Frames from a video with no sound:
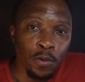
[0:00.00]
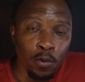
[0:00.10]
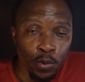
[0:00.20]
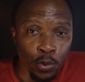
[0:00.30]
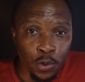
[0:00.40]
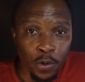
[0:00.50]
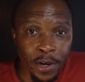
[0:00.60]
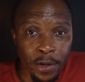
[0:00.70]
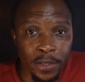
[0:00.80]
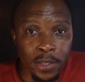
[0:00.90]
through
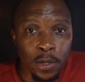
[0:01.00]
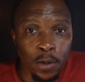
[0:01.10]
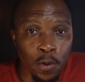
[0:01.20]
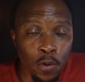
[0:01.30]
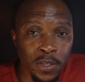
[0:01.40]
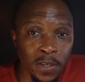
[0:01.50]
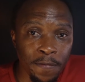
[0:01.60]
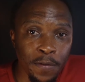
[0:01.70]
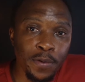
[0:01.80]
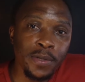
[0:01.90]
tutorials, course
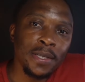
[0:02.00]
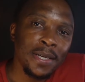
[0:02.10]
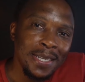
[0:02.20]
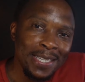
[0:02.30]
reviews,